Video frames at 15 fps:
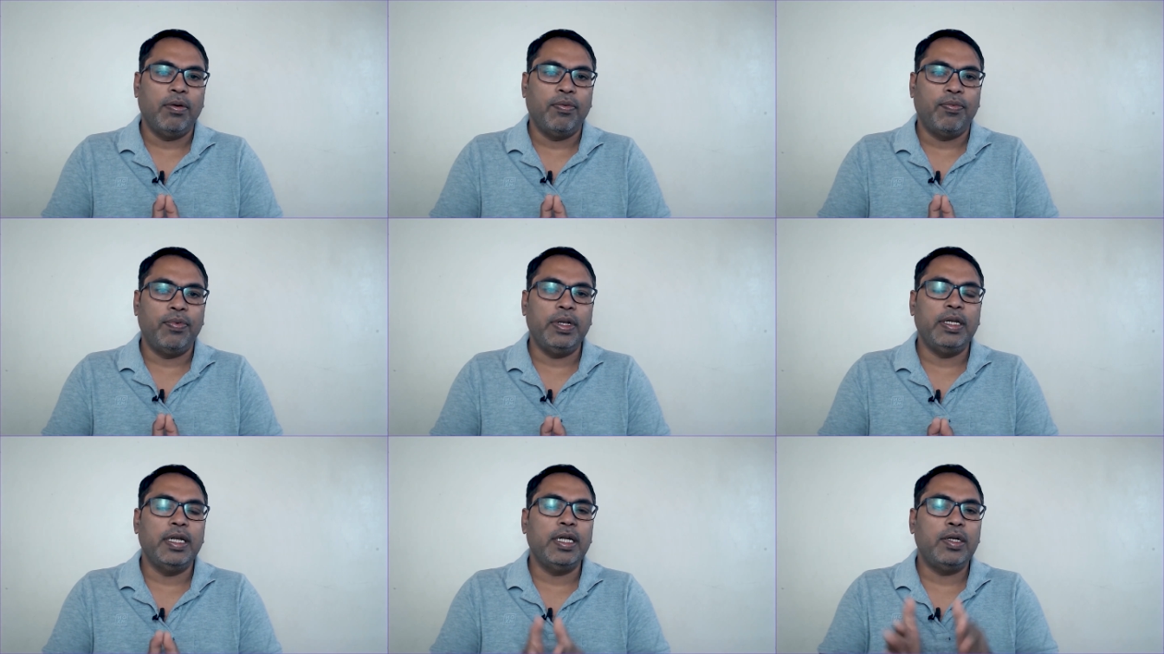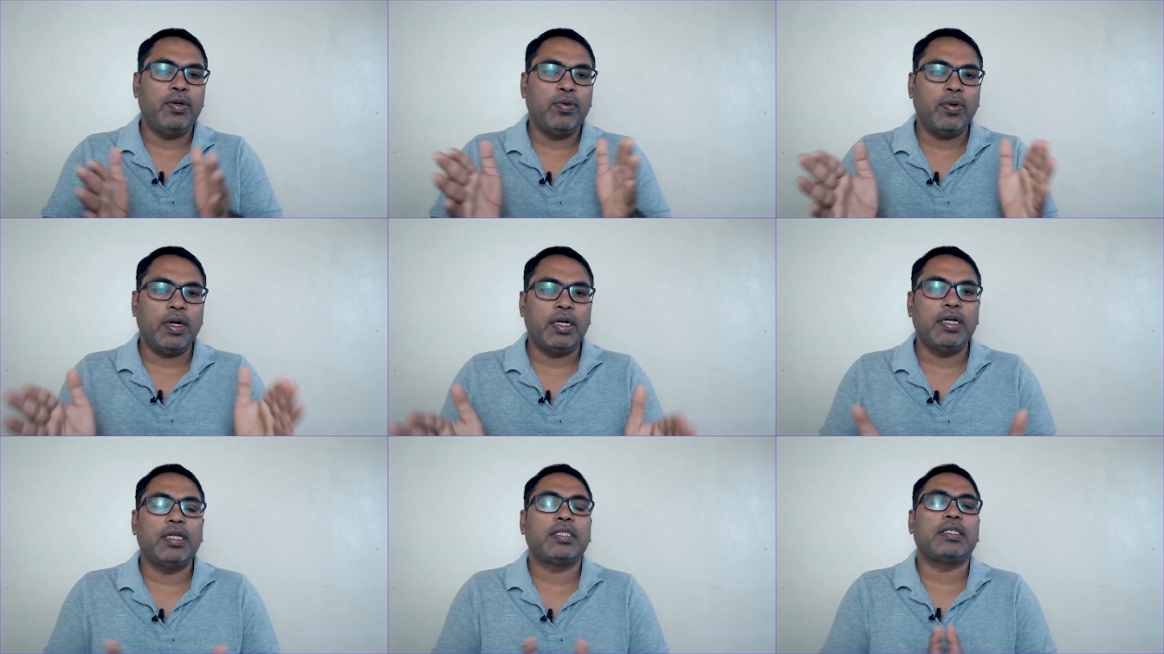We need to
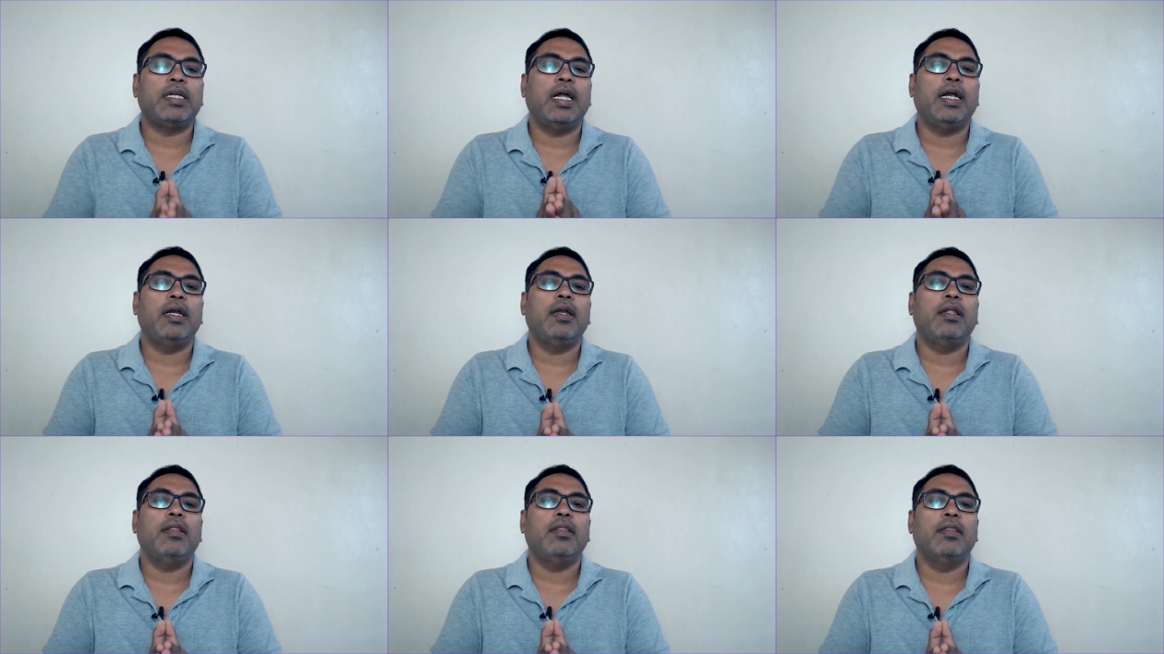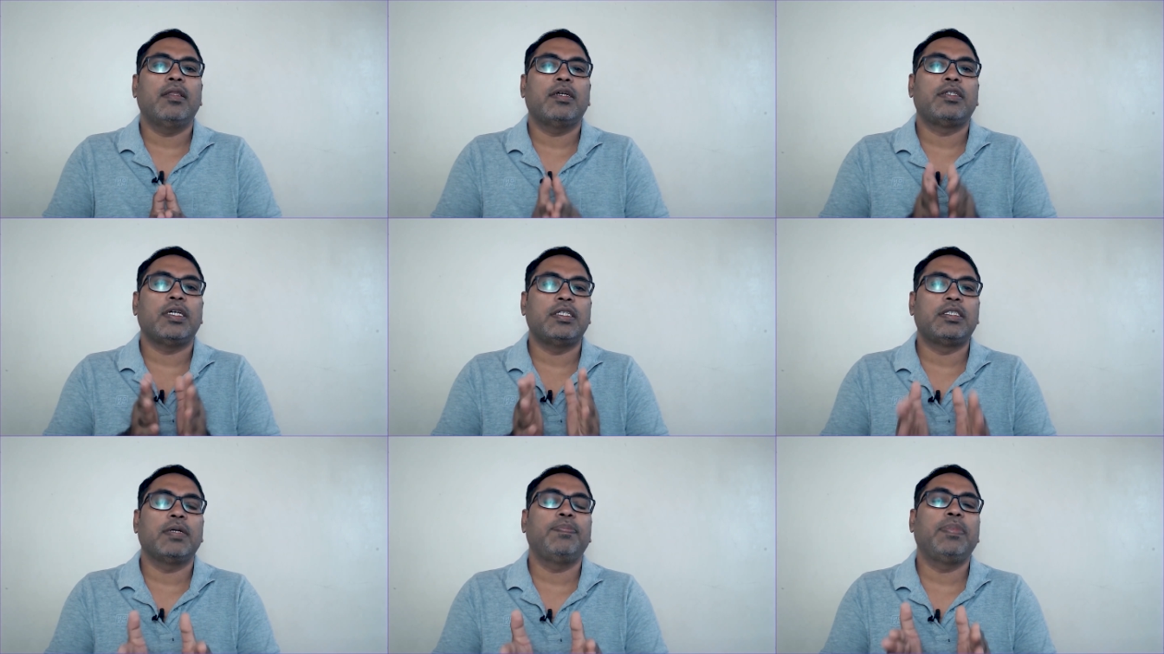understand the
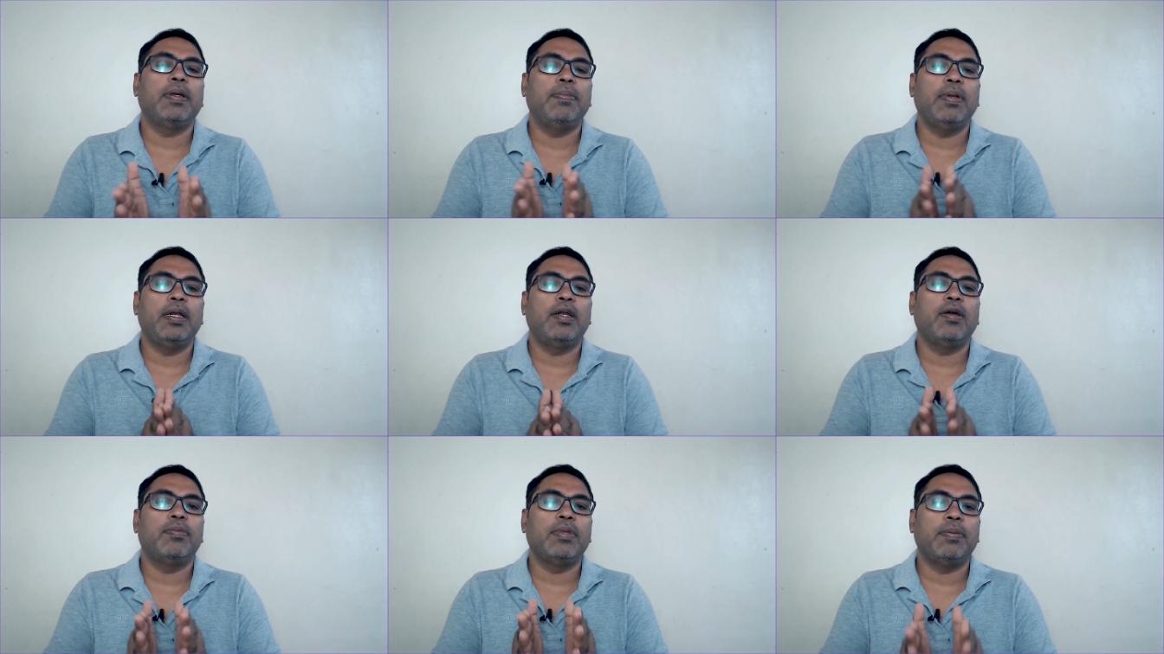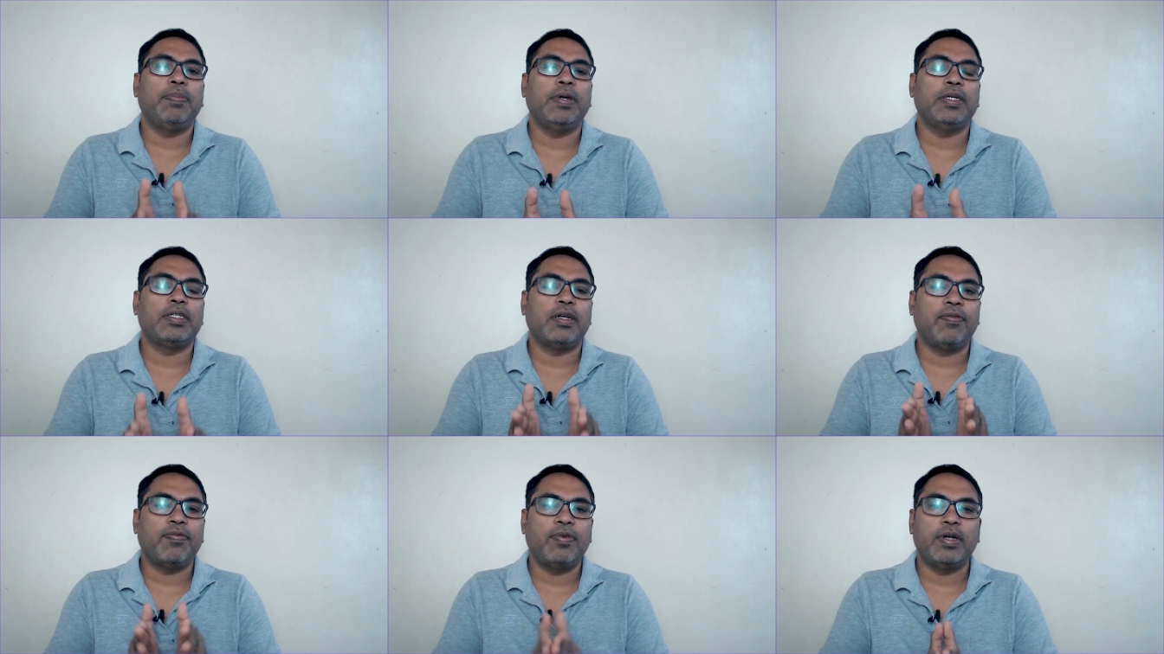susceptibility of the
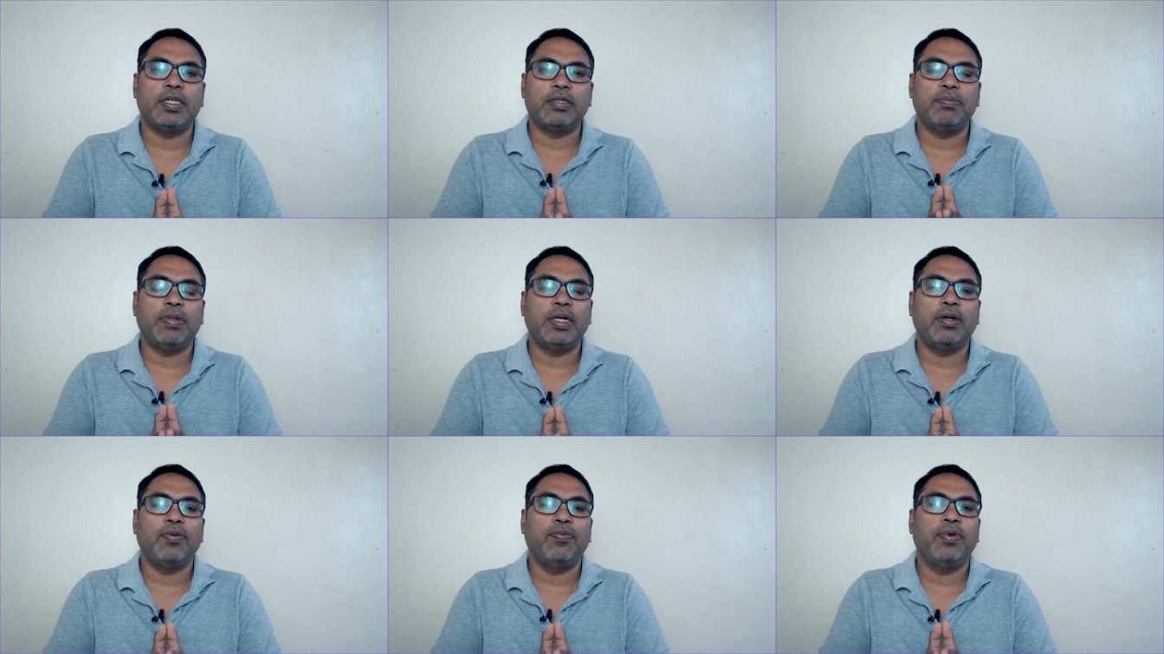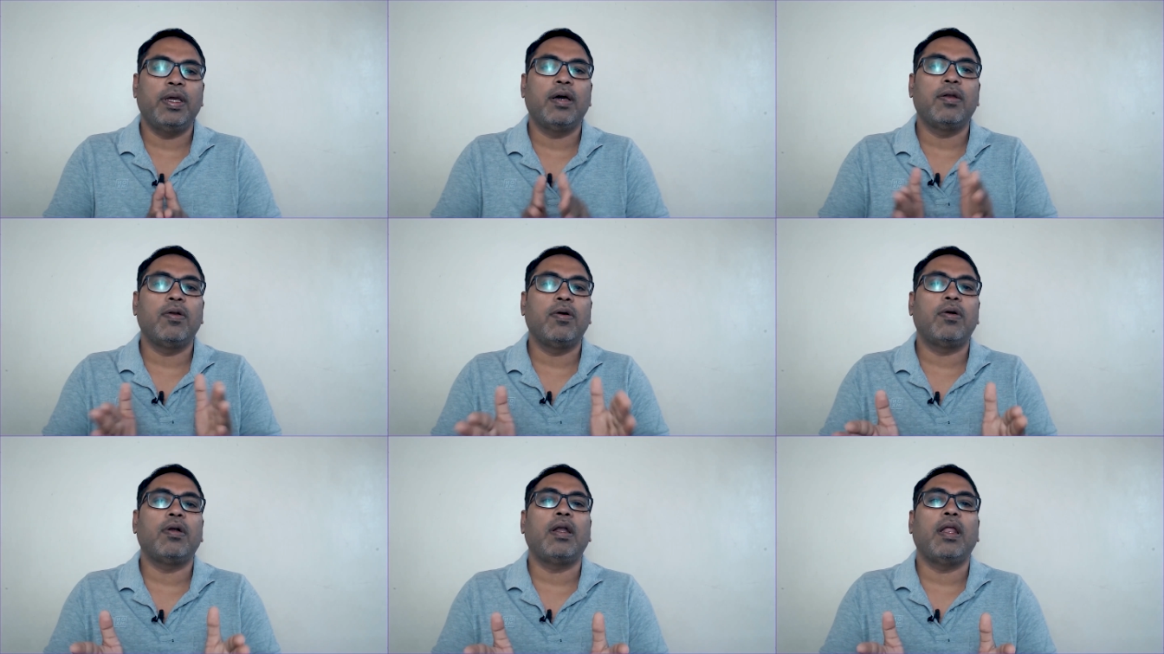patient first, but we are
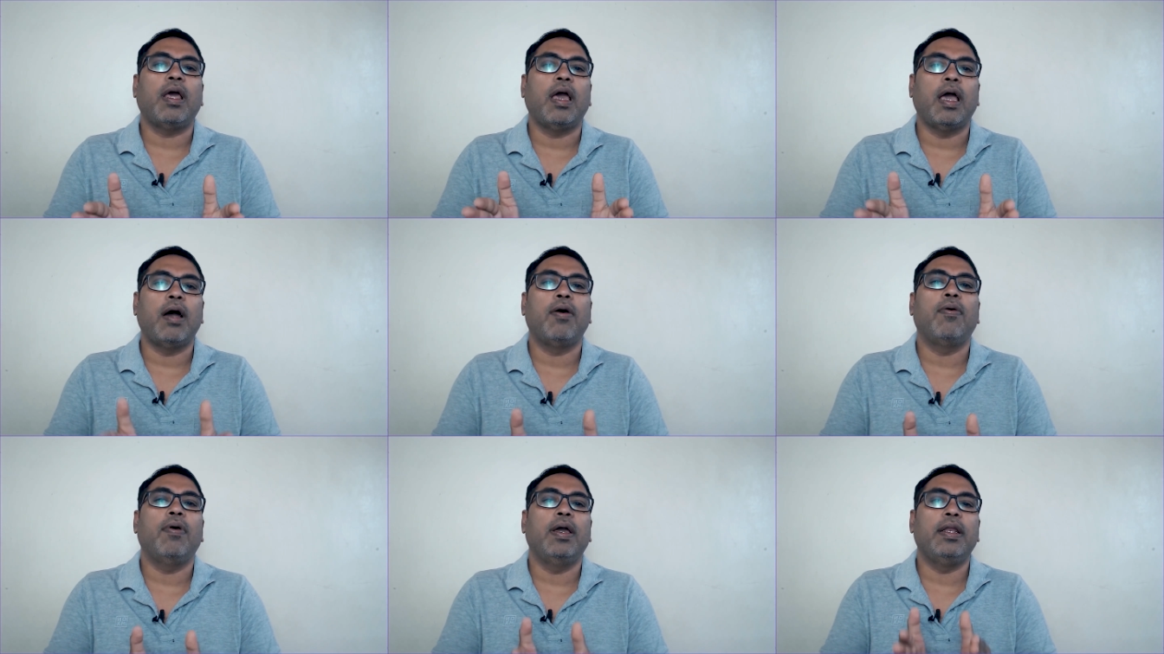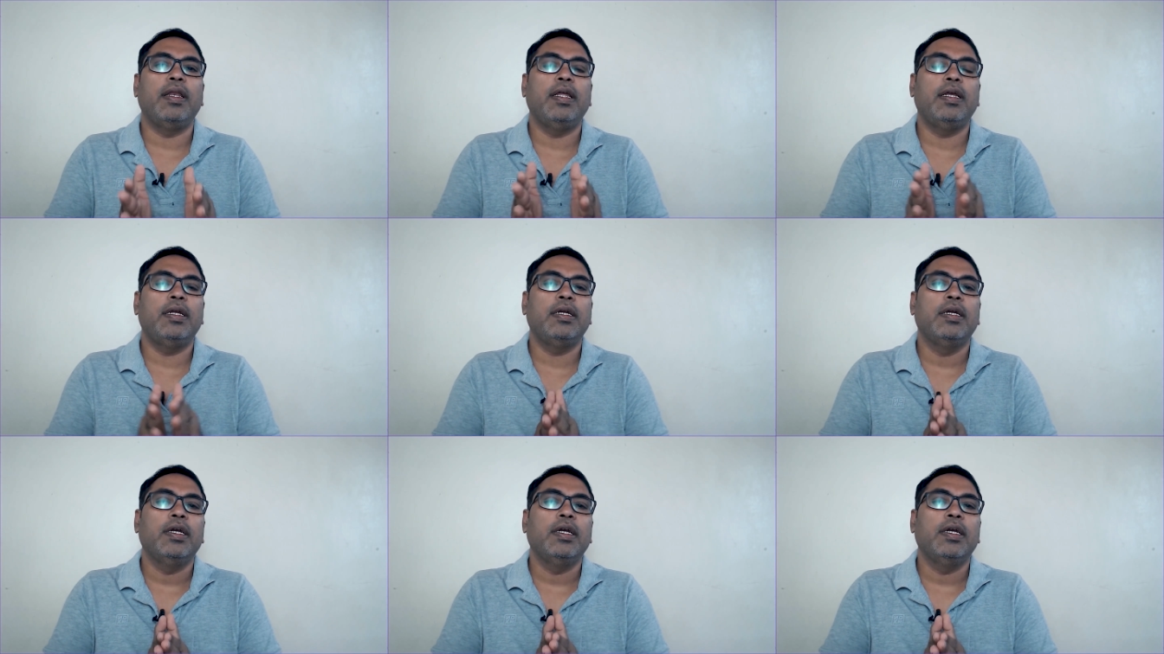not have any